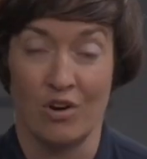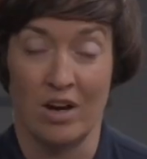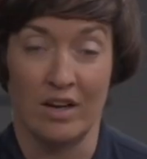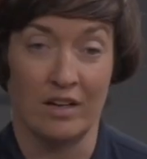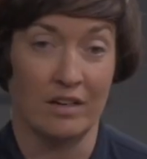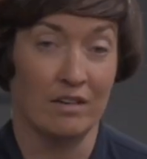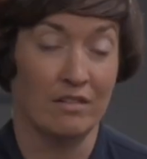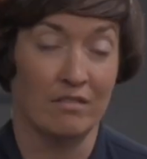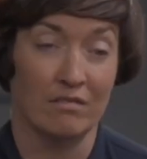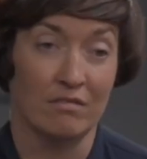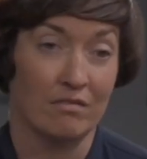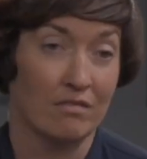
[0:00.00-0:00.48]

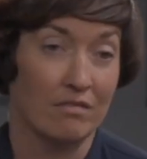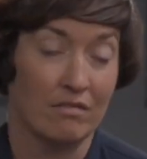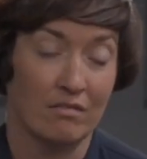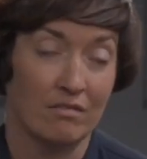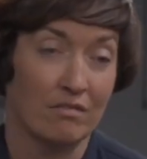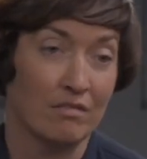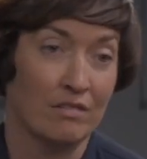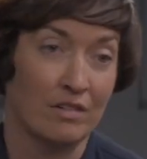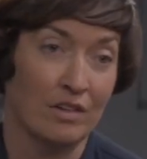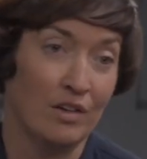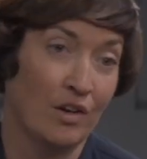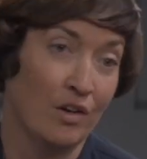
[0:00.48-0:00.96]
and
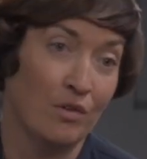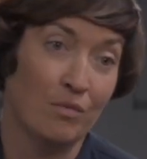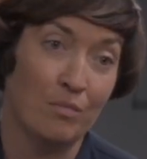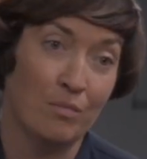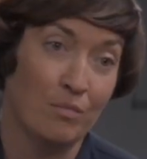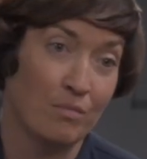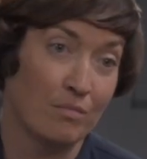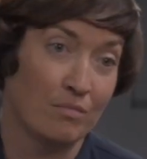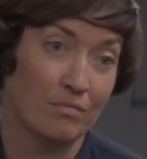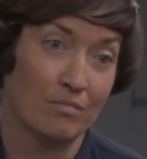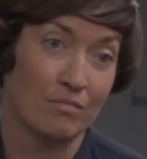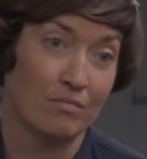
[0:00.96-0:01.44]

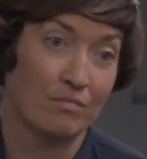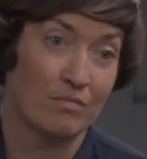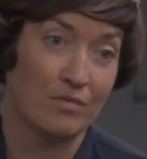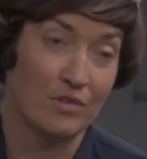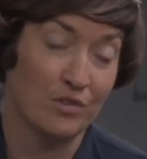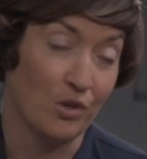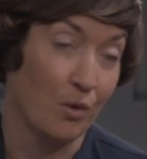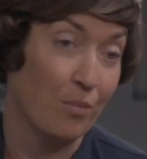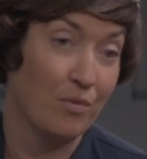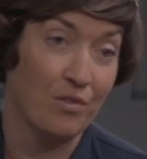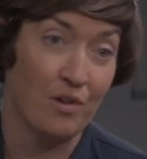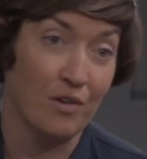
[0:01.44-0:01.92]

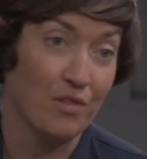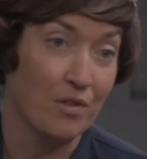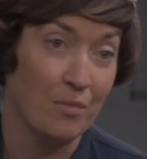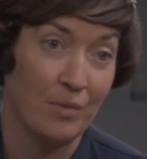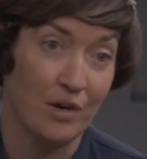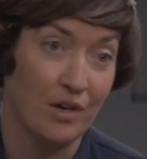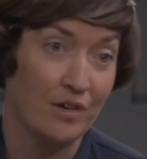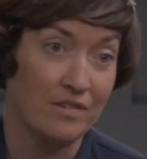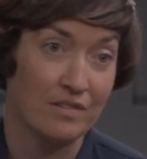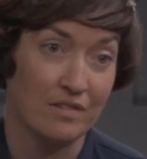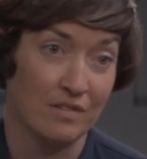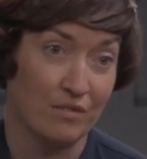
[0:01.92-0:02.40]
stop the other
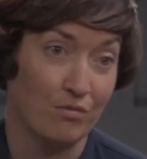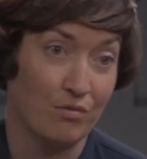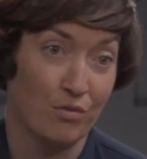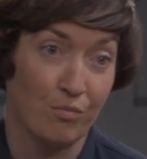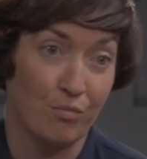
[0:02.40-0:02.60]
person from